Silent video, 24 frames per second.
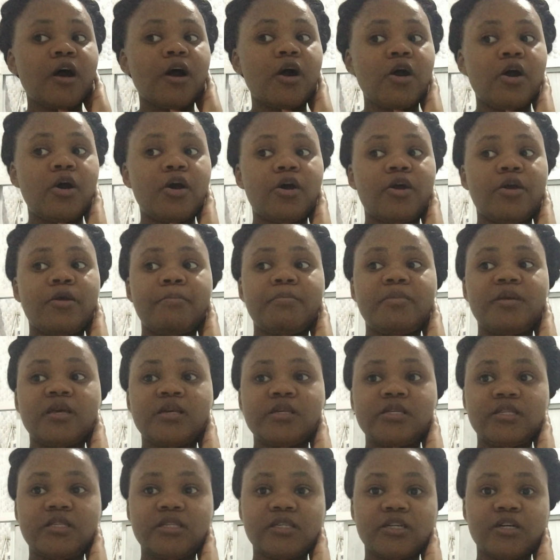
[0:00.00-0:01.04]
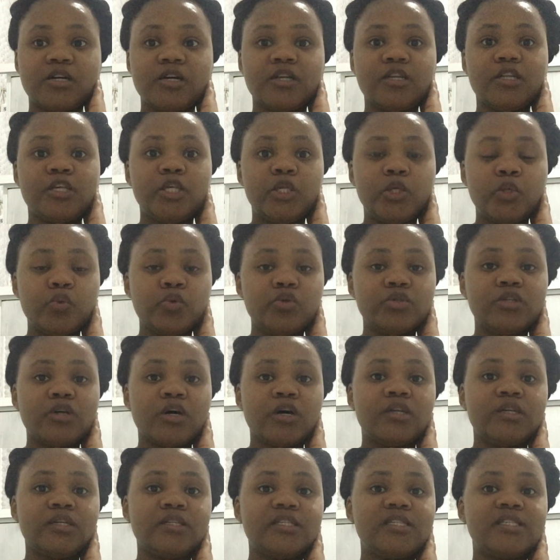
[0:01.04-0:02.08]
are basically used
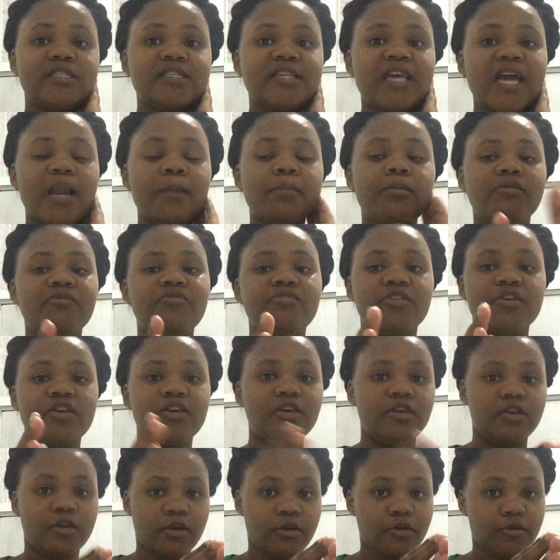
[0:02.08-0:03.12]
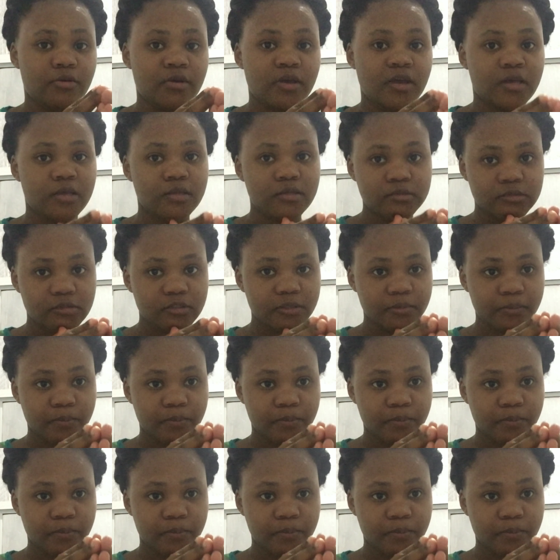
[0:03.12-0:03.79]
on the scalp of the hair, right?